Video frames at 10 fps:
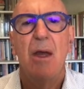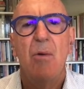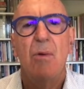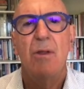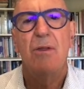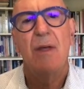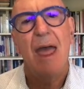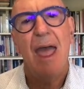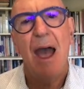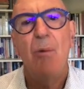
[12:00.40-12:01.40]
with
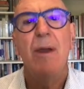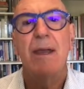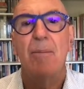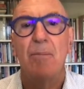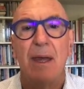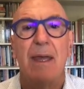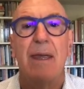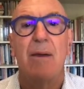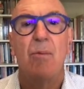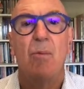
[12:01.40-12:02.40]
how we can
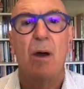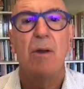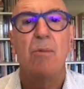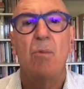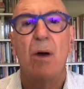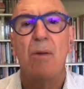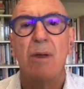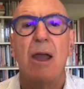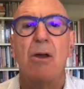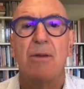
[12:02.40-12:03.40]
be. What are we
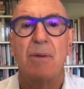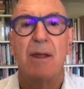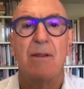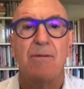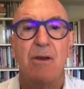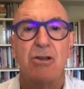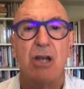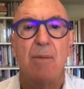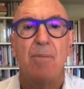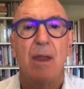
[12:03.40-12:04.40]
going to be in the
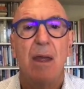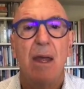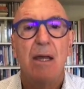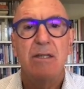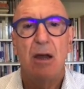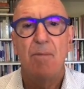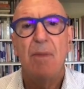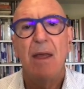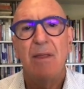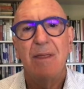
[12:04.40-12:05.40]
future? So
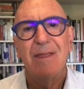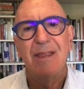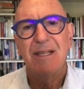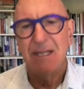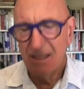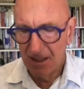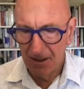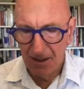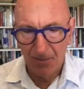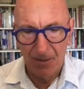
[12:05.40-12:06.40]
this is
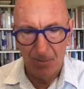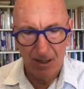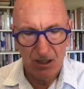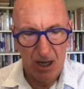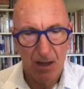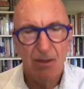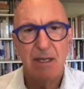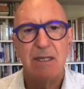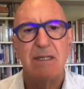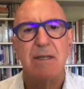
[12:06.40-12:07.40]
the big picture.
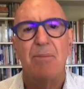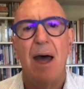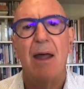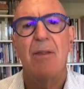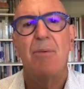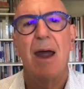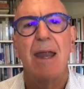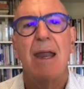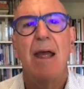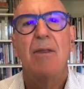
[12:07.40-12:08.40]
This is the part of the
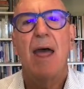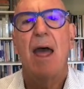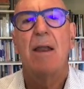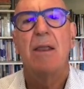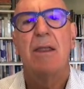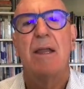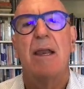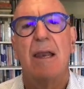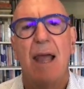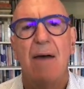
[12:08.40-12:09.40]
brain that
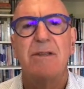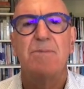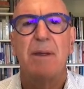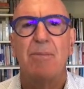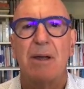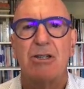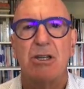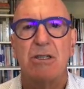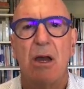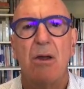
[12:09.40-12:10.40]
loves big picture.
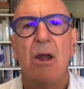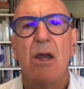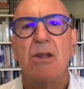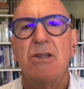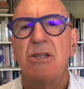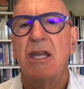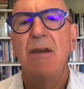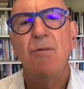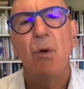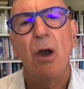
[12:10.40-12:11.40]
So
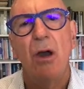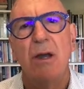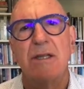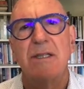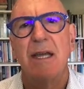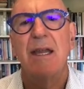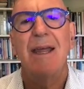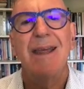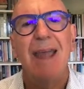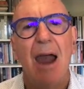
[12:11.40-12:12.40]
give words that
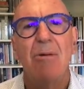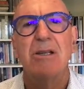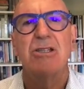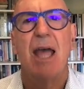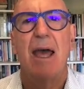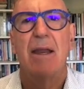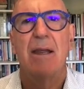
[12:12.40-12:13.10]
encourage that,